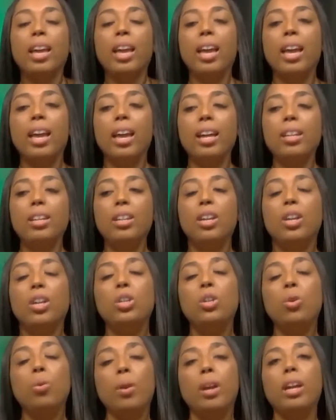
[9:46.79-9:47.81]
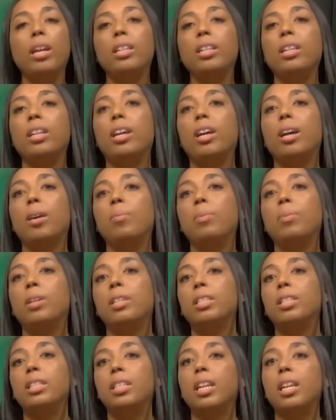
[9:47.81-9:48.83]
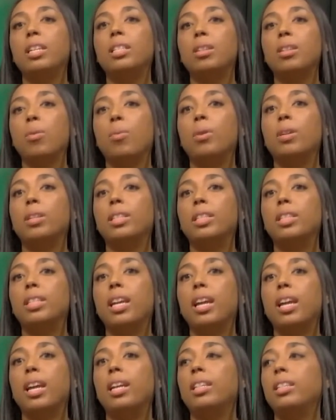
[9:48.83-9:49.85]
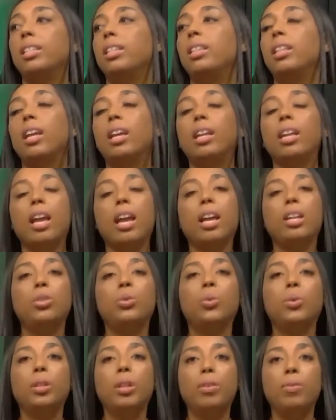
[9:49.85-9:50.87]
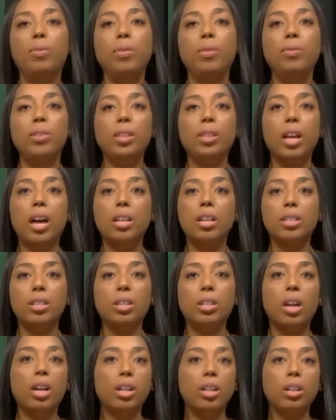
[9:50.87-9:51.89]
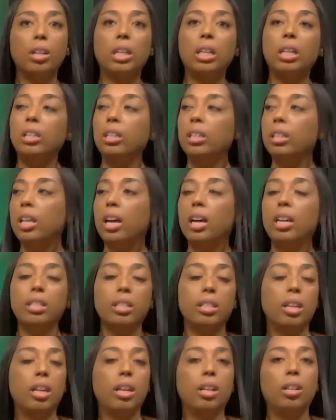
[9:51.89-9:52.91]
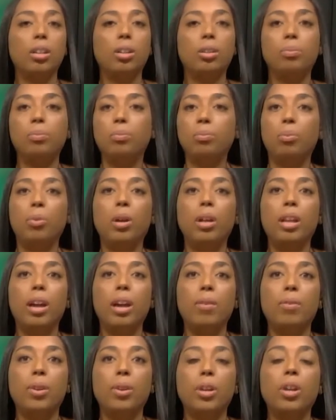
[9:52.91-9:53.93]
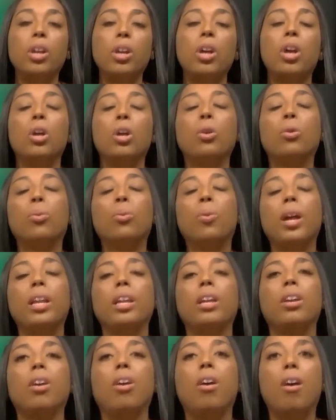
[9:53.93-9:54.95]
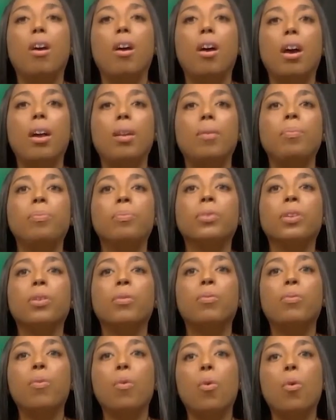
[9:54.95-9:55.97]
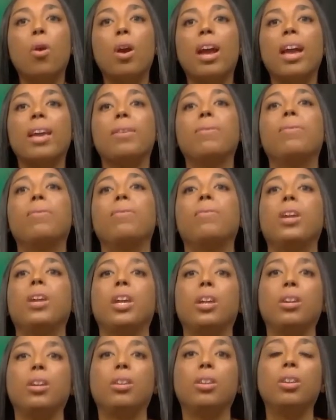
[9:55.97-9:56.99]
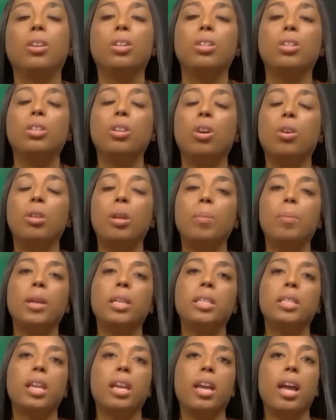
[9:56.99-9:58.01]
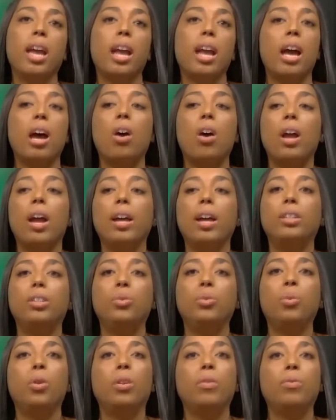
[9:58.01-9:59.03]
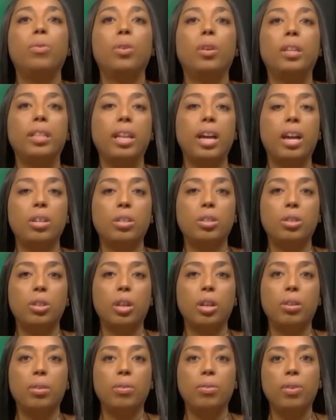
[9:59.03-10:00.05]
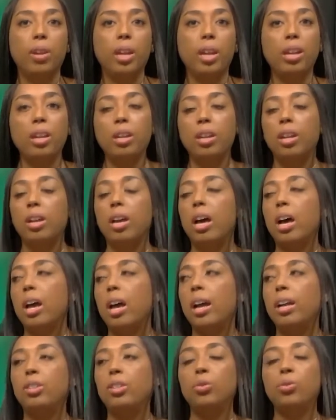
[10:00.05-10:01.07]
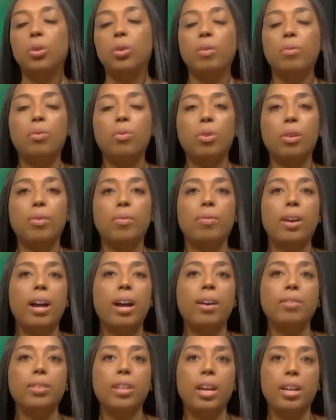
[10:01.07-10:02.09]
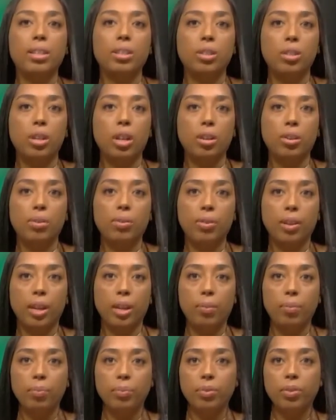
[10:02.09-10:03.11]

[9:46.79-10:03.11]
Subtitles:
And you ended up seeing someone says they can add you on a $50,000, $100,000, whatever, credit card for a fee. So they may say, hey, I'll add you on for $1,000 fee. I'll add you on for a $5,000 fee.